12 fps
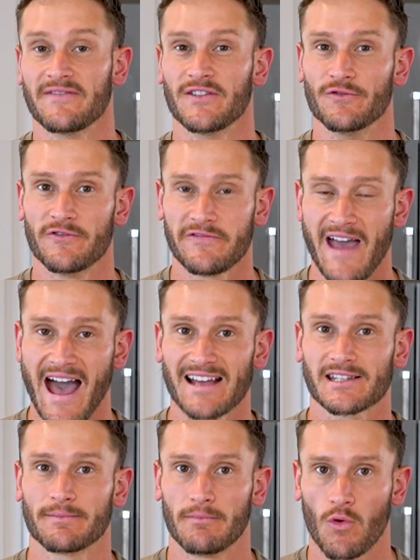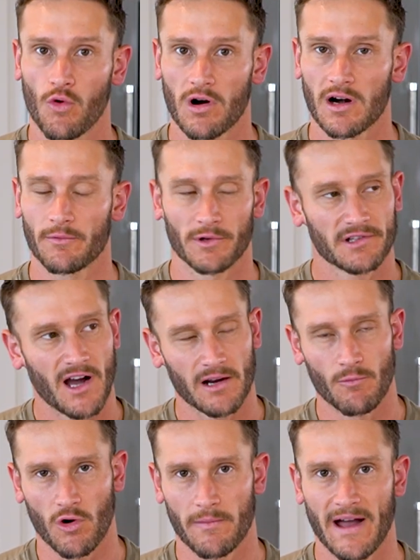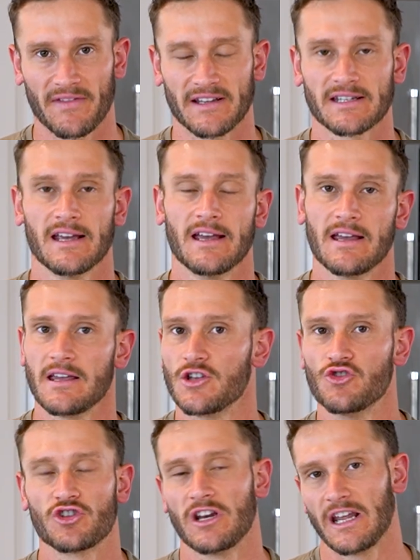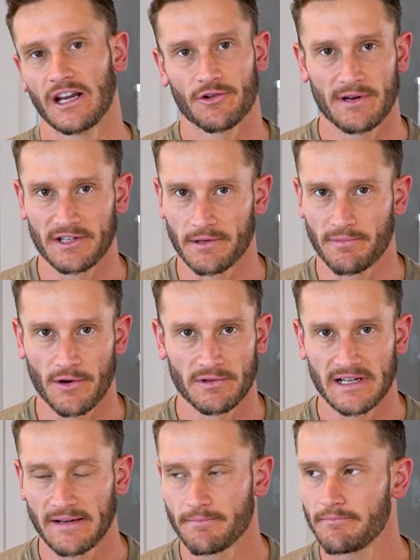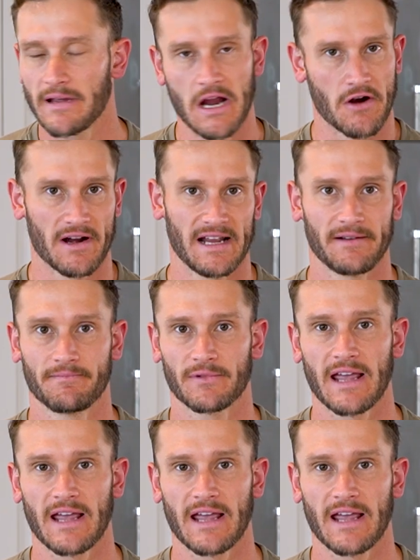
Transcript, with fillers: If you fast more, and we'll talk more about this, you should increase your protein, period.